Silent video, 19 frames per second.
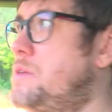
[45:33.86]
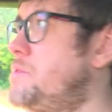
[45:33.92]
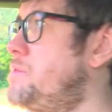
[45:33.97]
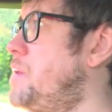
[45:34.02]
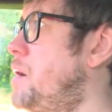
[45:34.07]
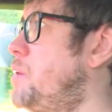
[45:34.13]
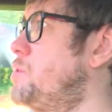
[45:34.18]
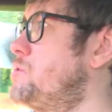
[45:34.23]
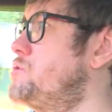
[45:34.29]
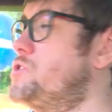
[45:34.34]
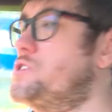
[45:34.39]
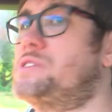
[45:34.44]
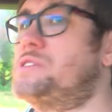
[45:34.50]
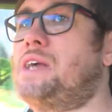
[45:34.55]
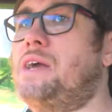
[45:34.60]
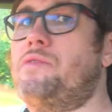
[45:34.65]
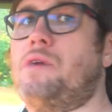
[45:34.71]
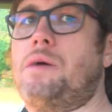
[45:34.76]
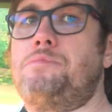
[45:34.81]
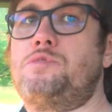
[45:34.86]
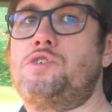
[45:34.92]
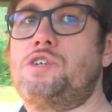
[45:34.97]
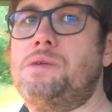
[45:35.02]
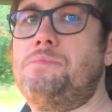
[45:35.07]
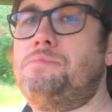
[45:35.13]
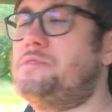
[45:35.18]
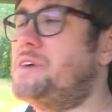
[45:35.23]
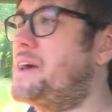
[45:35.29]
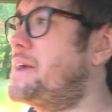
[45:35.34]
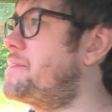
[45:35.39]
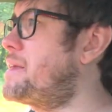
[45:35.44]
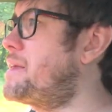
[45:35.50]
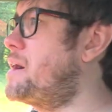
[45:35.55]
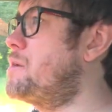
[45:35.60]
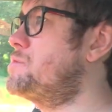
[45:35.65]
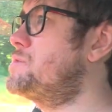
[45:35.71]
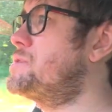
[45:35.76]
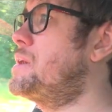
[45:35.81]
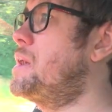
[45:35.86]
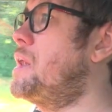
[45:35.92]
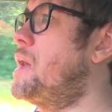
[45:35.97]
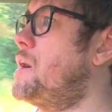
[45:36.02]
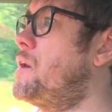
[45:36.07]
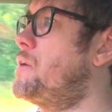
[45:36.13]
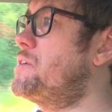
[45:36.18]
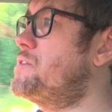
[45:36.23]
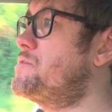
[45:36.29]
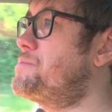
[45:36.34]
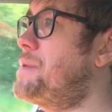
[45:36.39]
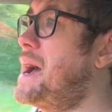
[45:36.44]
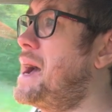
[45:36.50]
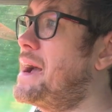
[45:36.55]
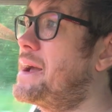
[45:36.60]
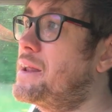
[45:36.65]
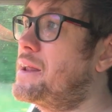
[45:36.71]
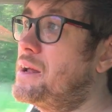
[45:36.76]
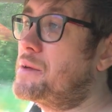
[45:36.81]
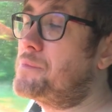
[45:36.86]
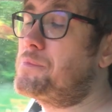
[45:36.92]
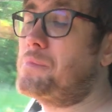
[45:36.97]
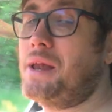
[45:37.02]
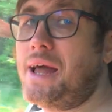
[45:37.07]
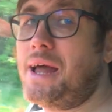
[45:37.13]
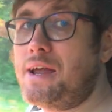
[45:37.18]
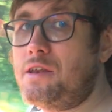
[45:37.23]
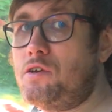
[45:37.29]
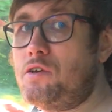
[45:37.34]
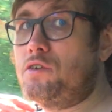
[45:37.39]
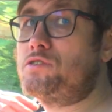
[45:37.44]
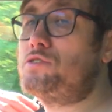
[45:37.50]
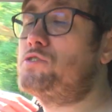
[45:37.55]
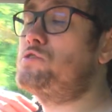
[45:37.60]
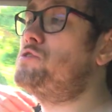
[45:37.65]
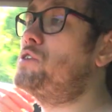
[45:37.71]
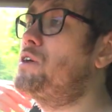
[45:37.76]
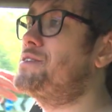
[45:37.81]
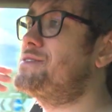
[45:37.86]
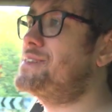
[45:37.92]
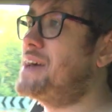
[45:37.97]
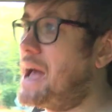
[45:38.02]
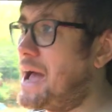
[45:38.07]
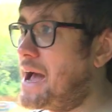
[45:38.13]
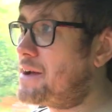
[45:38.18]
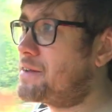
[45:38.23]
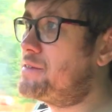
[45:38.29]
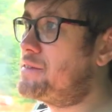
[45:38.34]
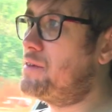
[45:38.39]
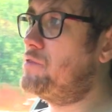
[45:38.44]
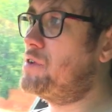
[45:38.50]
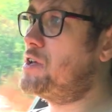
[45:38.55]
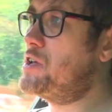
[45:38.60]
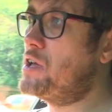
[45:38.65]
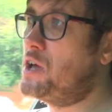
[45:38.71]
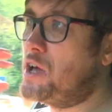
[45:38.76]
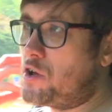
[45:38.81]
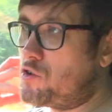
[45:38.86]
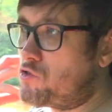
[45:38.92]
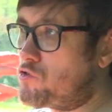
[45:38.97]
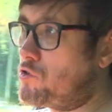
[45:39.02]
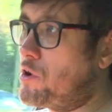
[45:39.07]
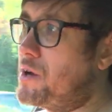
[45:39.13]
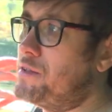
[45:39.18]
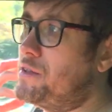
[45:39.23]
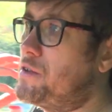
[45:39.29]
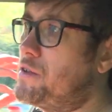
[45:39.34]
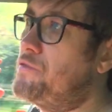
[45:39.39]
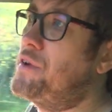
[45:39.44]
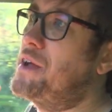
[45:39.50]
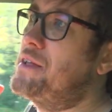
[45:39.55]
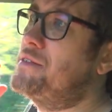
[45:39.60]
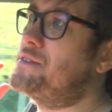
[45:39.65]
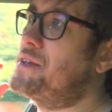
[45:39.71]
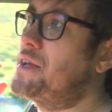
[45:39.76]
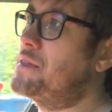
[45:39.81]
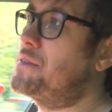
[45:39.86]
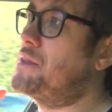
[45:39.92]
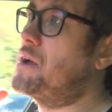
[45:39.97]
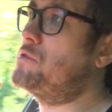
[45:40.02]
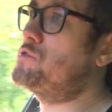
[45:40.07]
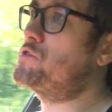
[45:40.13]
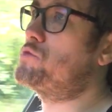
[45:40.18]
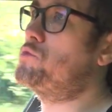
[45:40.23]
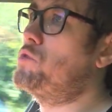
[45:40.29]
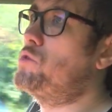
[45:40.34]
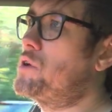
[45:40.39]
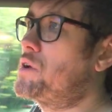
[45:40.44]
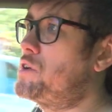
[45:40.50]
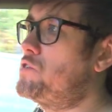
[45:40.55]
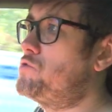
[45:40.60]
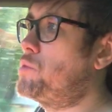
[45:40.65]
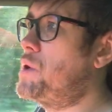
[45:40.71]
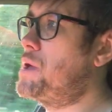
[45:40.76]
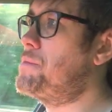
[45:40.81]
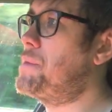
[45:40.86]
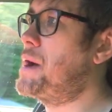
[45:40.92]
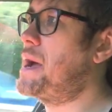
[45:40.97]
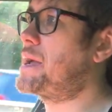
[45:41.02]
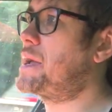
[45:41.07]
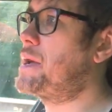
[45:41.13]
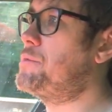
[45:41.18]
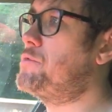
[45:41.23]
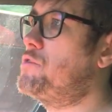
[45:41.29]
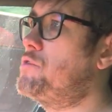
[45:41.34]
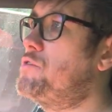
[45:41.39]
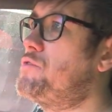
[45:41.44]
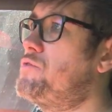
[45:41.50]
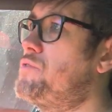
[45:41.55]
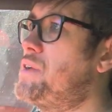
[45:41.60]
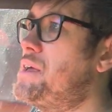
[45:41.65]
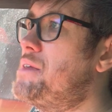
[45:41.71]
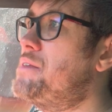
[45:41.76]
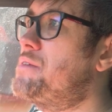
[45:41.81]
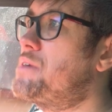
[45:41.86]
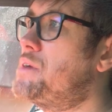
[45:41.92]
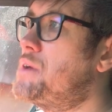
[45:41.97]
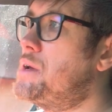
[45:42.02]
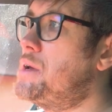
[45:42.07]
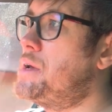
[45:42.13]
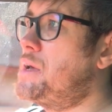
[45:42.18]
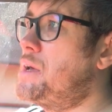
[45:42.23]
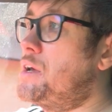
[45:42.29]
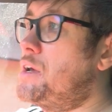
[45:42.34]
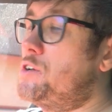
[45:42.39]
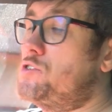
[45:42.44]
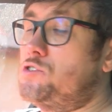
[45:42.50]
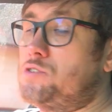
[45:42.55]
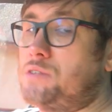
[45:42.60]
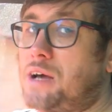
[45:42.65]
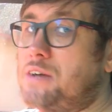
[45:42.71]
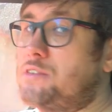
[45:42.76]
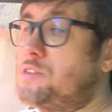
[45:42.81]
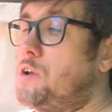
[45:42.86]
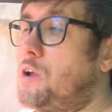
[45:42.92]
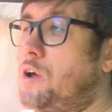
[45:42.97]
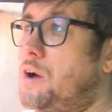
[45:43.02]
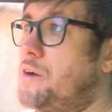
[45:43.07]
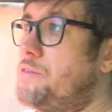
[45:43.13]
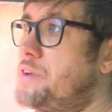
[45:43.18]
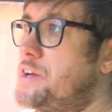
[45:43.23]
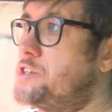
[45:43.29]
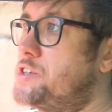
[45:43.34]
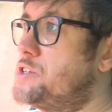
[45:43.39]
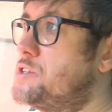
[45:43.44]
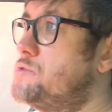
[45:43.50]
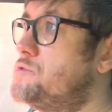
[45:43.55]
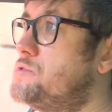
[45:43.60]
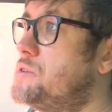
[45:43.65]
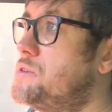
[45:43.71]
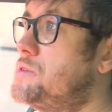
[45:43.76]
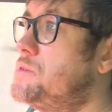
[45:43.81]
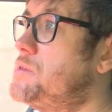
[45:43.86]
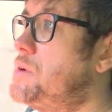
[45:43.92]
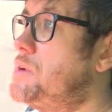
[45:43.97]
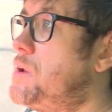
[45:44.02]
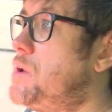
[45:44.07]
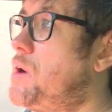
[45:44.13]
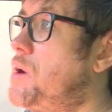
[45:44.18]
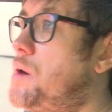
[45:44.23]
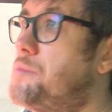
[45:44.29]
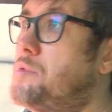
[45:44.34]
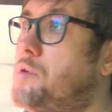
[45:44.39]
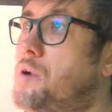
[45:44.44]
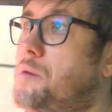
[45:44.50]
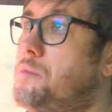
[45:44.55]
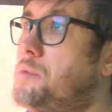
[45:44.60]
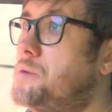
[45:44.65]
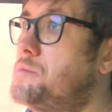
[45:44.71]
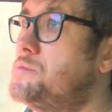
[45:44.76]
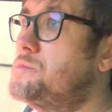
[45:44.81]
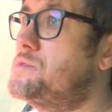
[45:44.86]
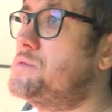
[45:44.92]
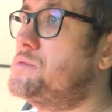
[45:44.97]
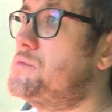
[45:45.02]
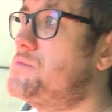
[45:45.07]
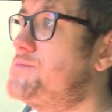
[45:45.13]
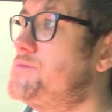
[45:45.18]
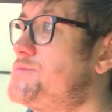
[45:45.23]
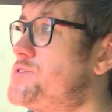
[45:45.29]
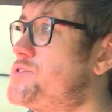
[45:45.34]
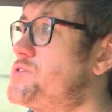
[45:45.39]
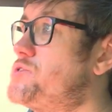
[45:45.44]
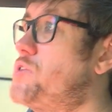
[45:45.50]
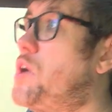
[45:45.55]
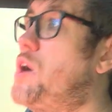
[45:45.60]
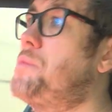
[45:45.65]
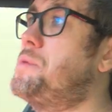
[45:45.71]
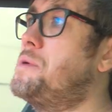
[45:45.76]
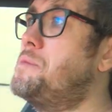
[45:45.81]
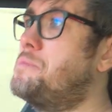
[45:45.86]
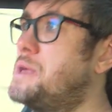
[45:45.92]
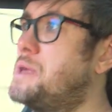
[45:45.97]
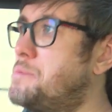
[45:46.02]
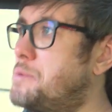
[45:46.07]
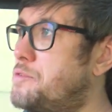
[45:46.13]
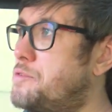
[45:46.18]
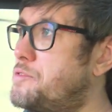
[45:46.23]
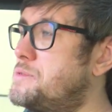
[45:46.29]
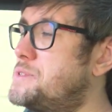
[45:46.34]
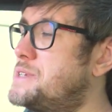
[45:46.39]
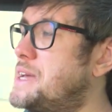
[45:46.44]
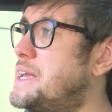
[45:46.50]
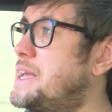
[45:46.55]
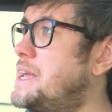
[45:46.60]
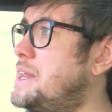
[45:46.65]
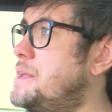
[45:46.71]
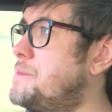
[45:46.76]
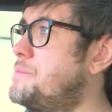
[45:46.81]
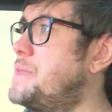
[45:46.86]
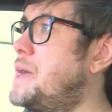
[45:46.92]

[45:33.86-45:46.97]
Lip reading: that will just give up cheap takedowns and lie on his back. Like, Bolaños does actively try to defend takedowns and work his way back up to his feet. Just has a lot of issues and a lot of problems stopping people from taking him